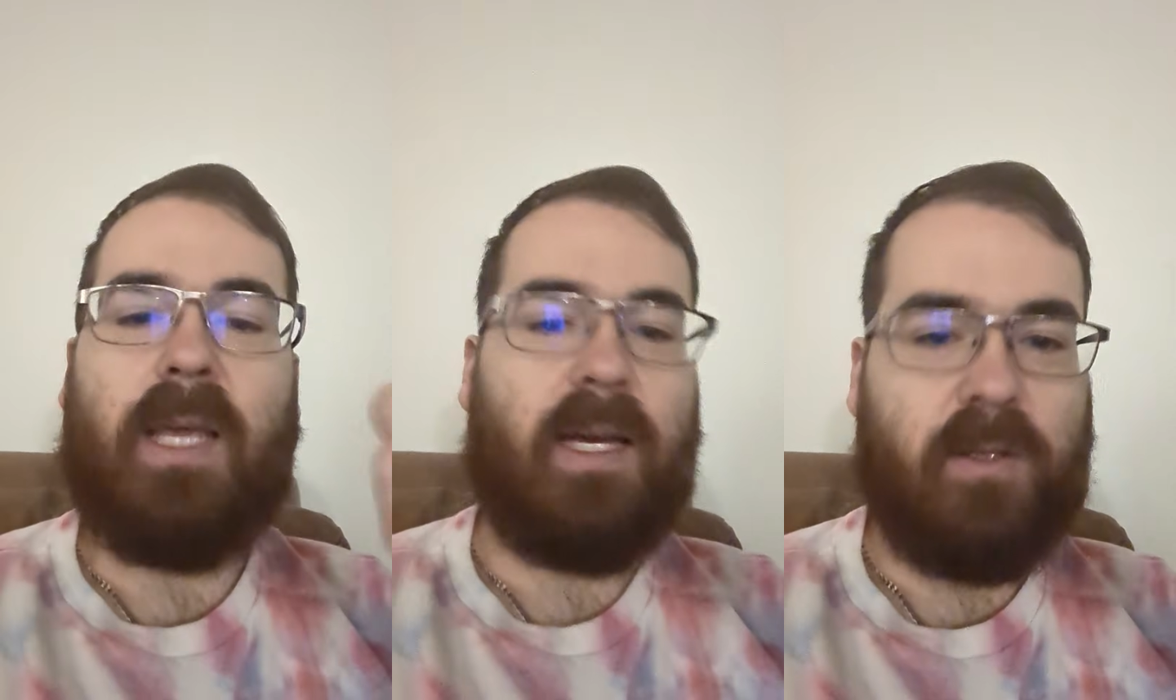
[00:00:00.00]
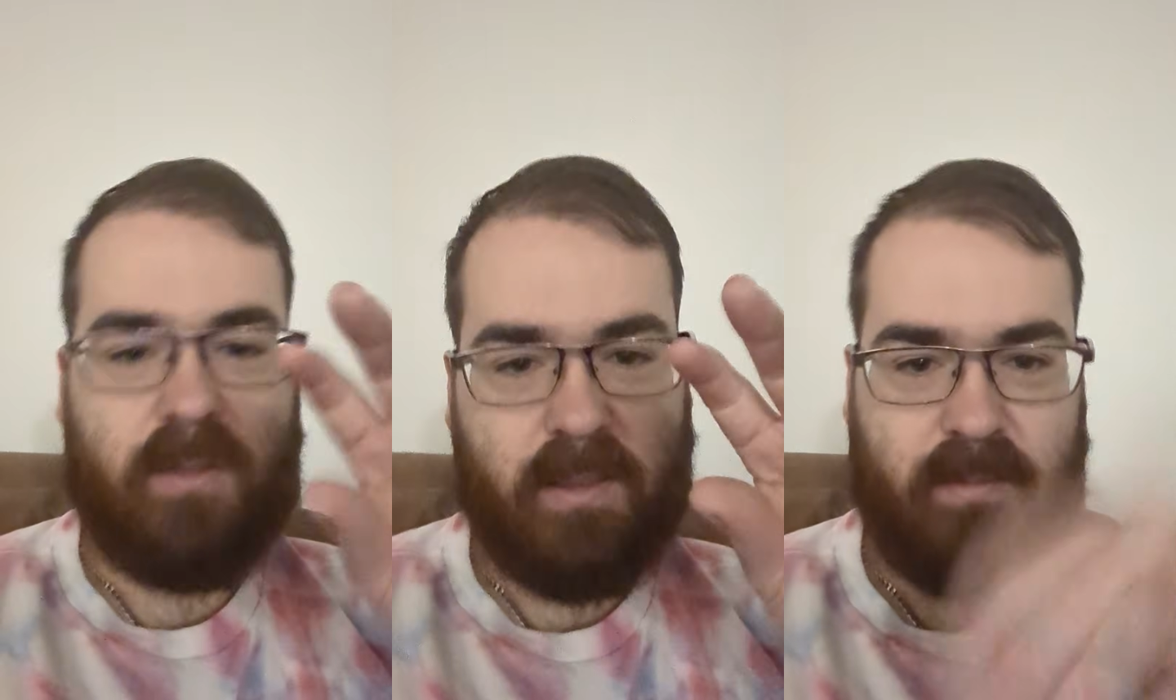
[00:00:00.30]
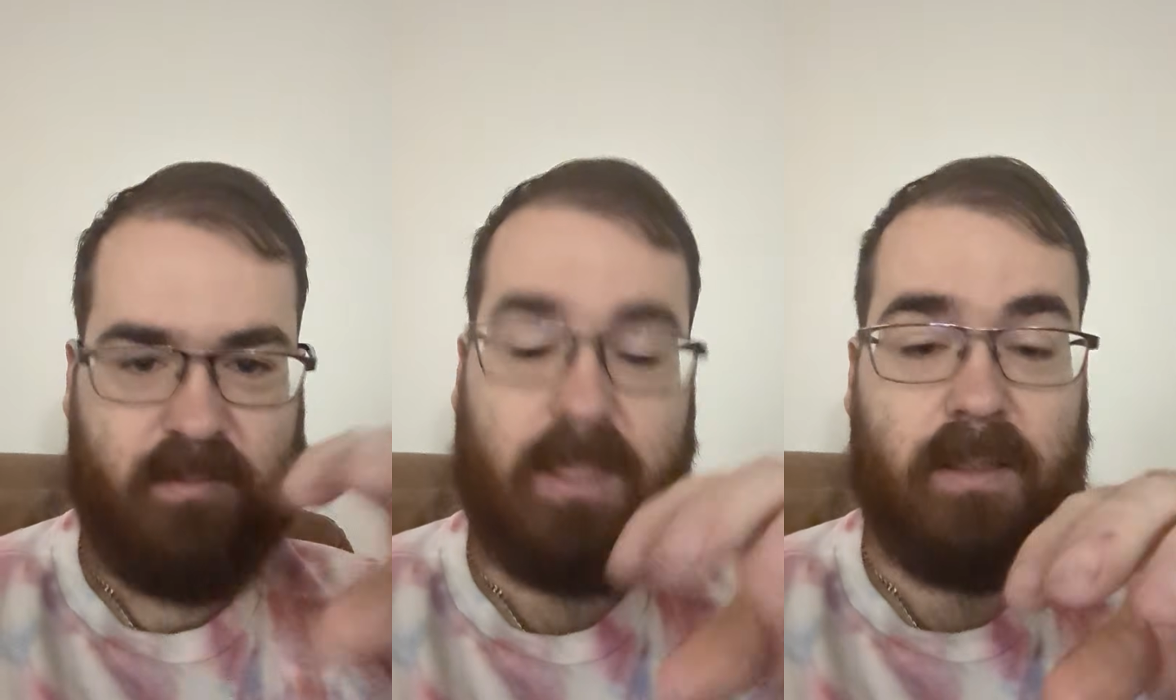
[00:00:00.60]
The AI goes
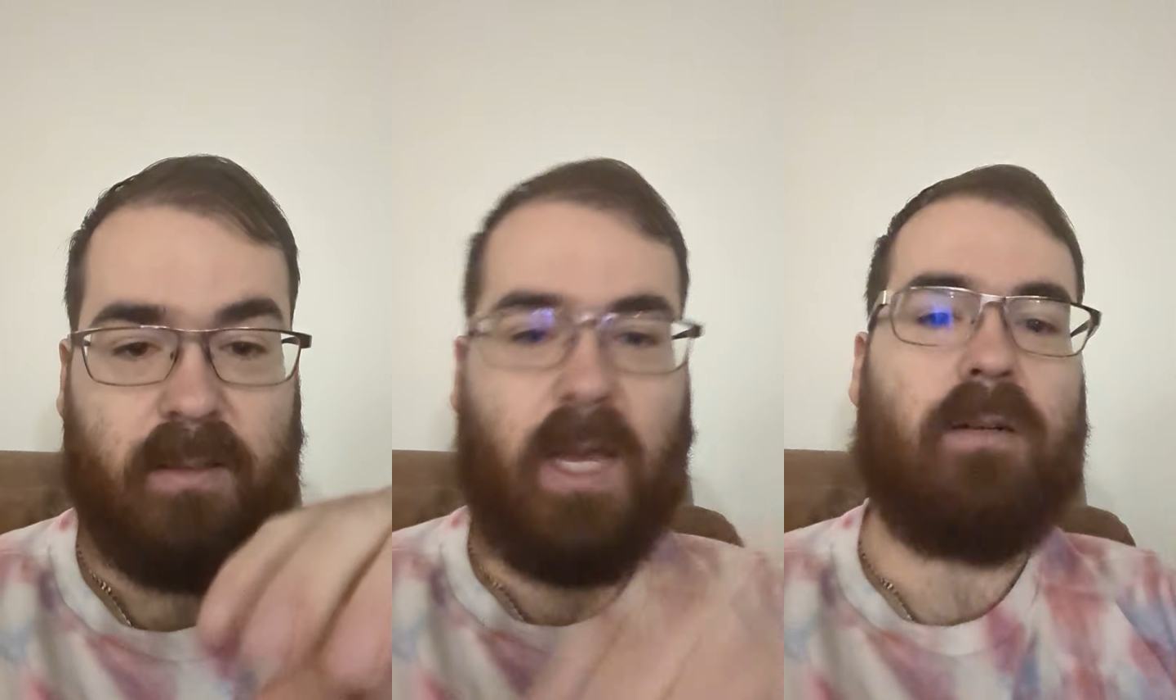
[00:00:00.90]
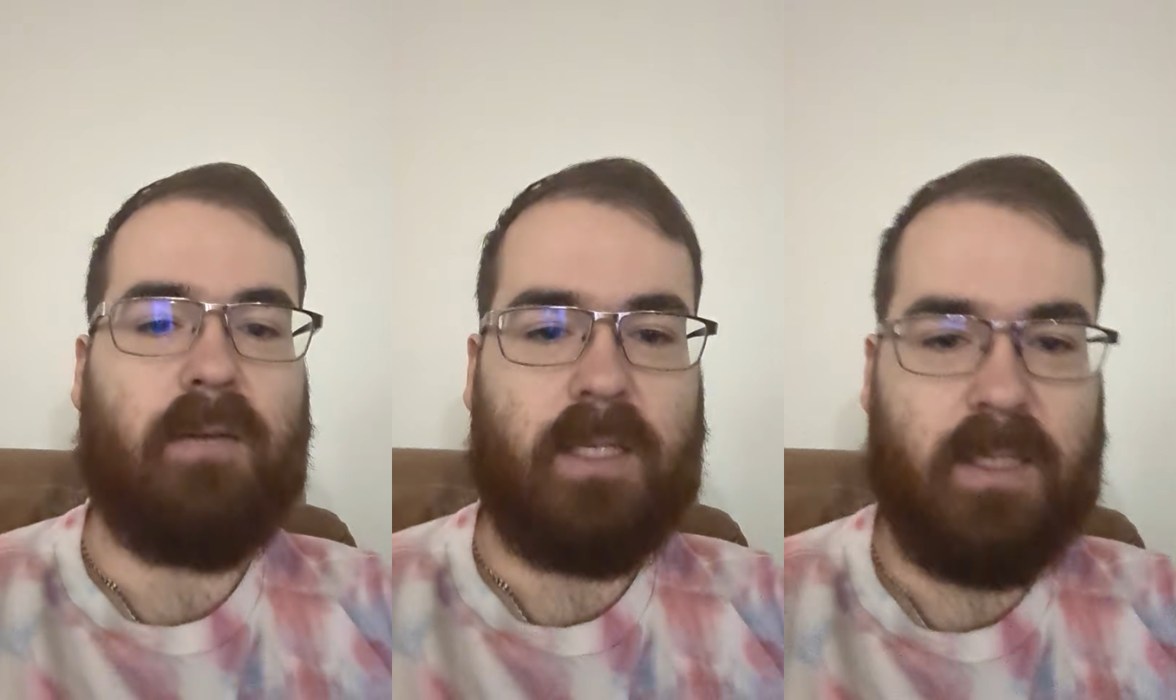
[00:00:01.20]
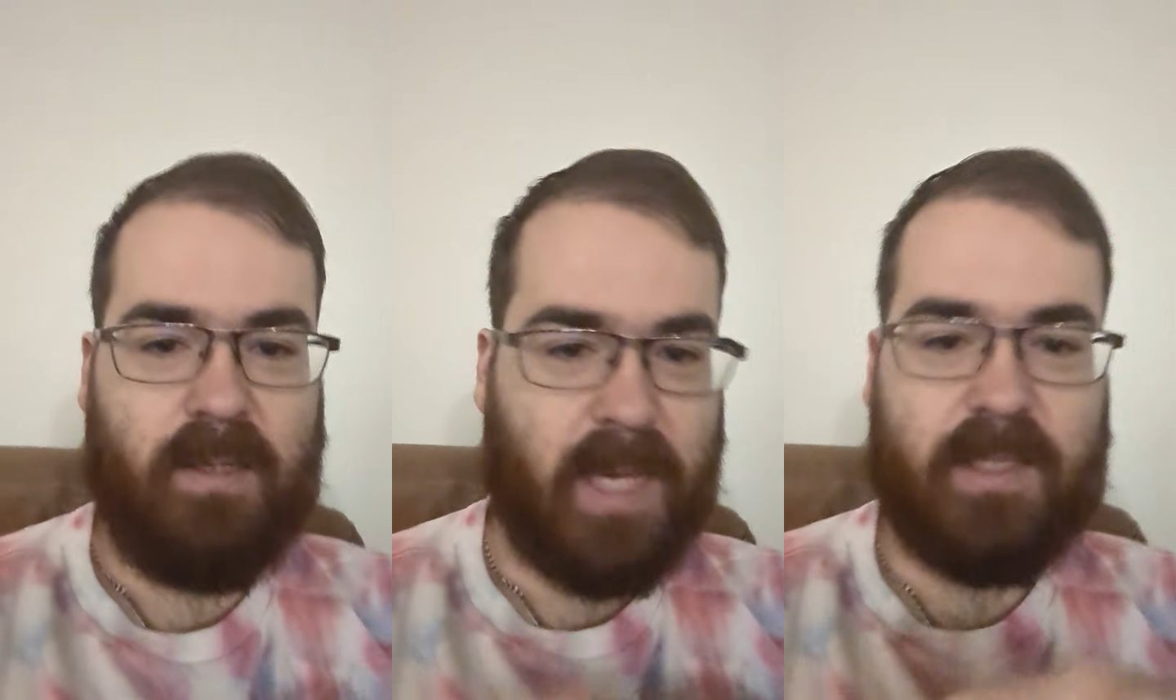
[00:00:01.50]
and sees I don't have
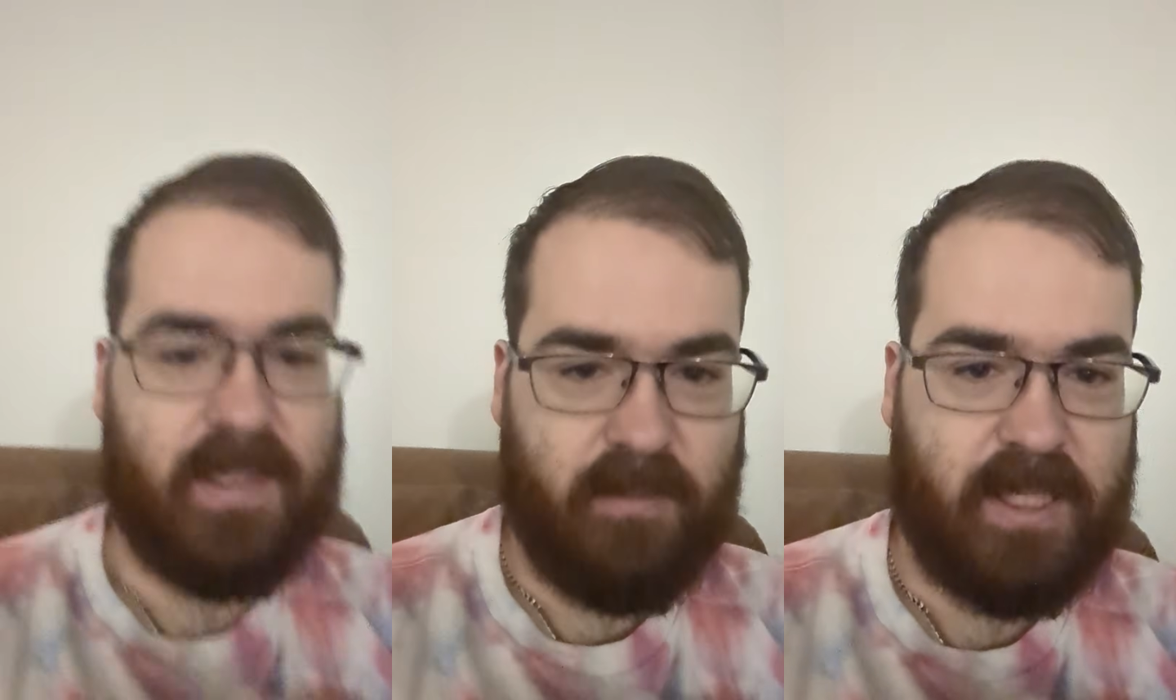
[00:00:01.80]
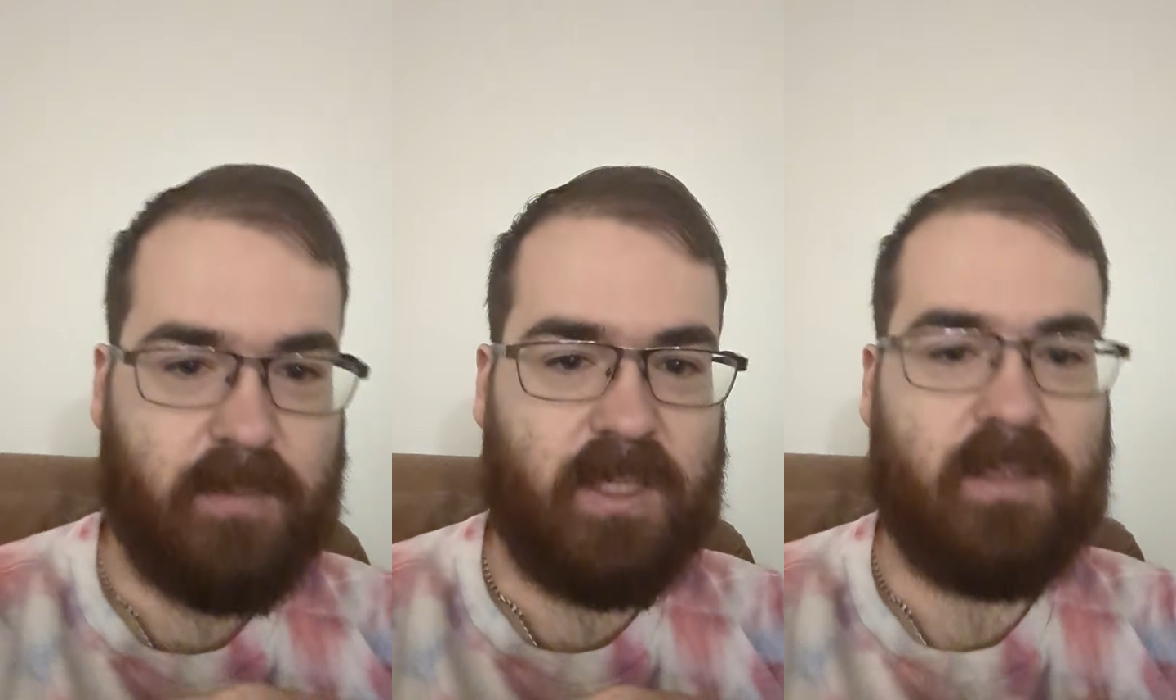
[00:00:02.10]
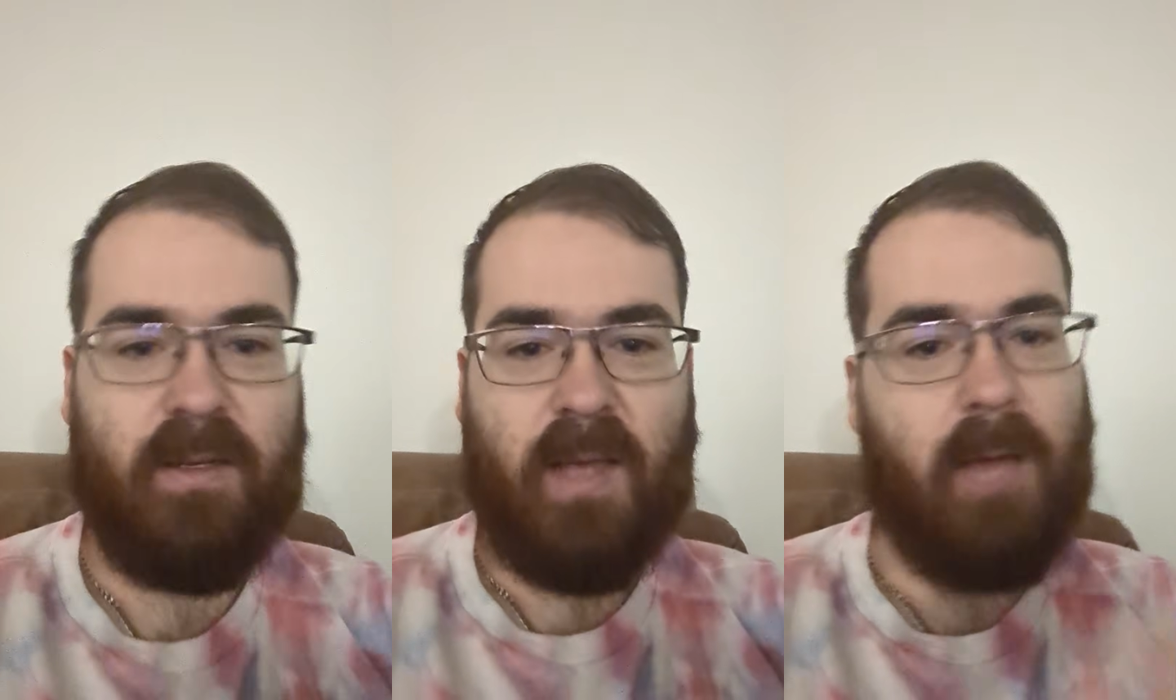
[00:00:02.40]
any packetized domain expertise.